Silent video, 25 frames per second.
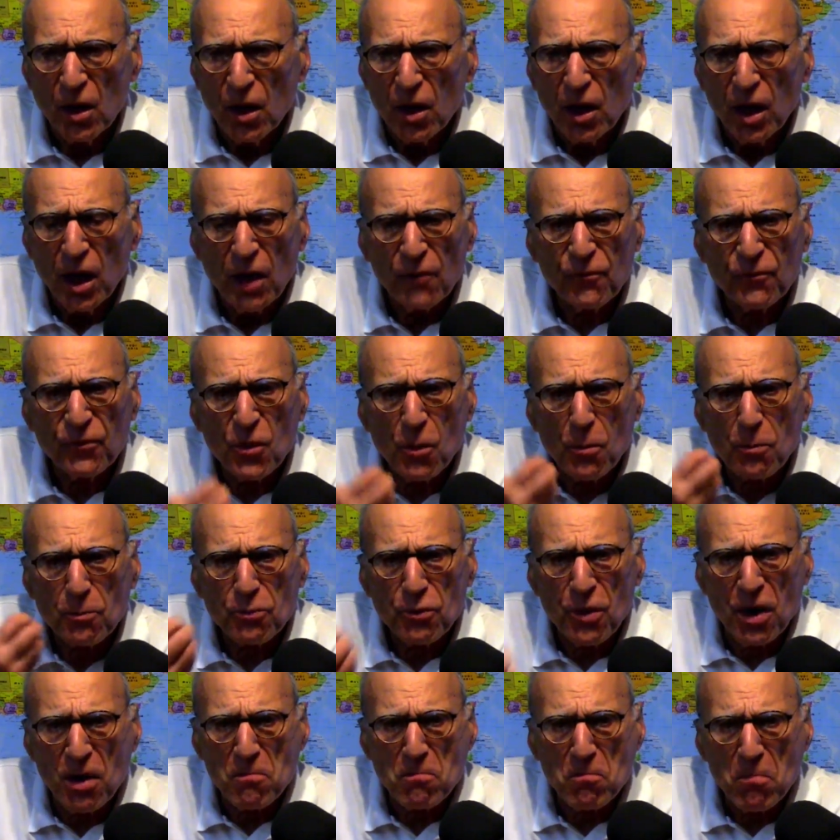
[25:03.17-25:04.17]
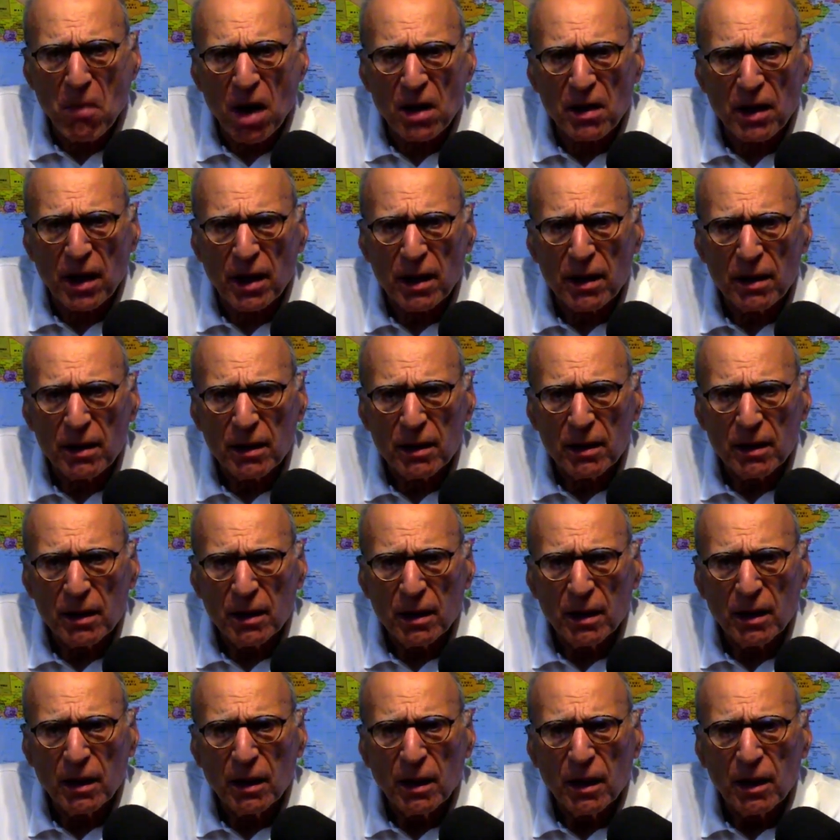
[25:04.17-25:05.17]
If you print money,
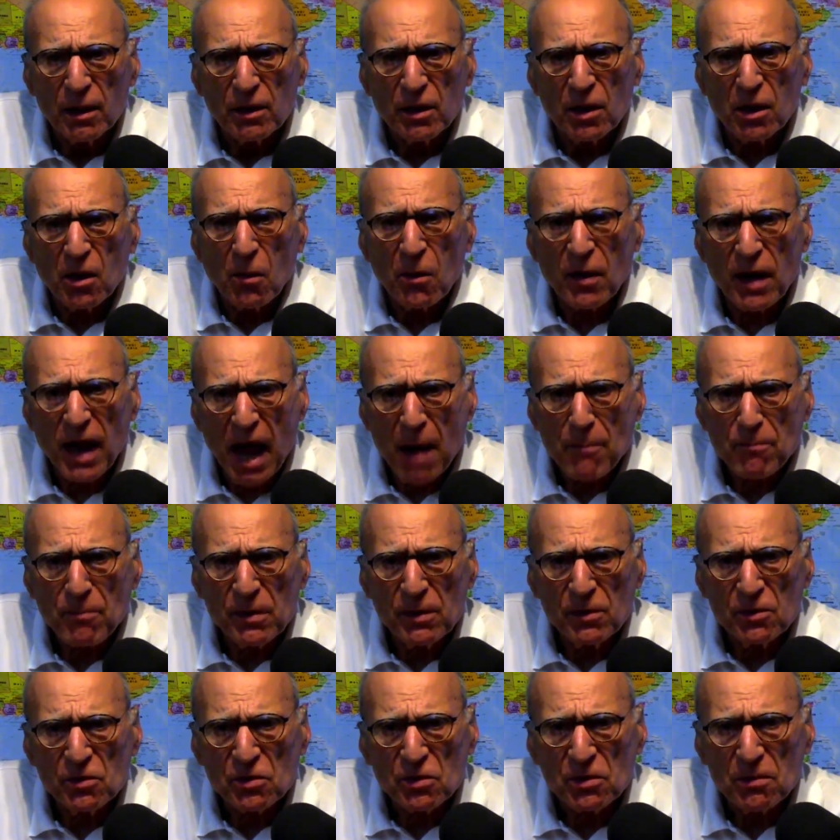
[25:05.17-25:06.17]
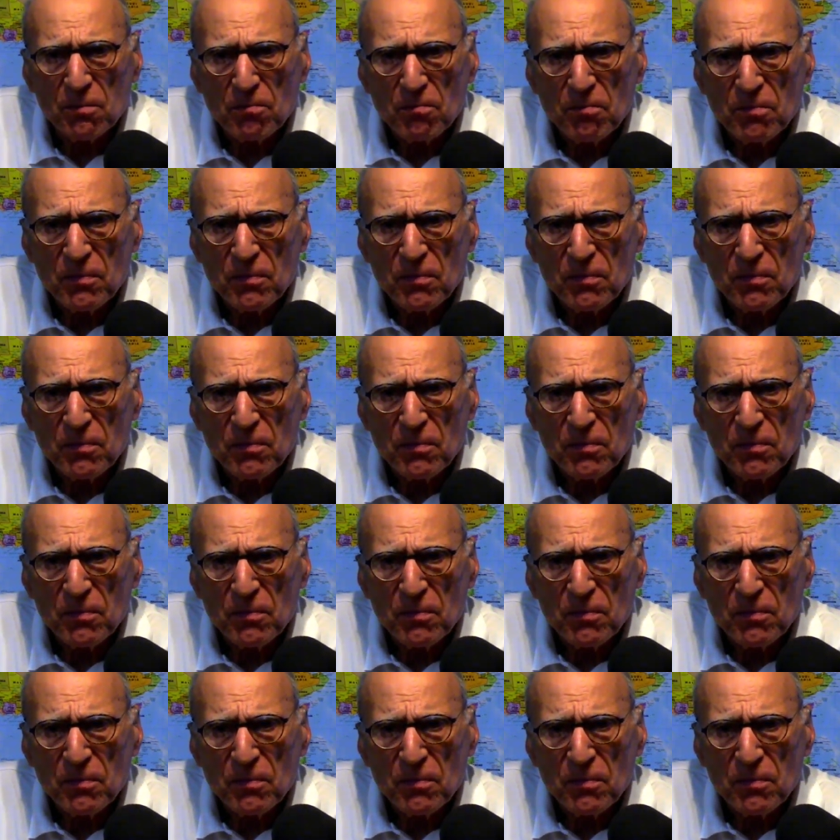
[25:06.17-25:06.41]
you know what happens?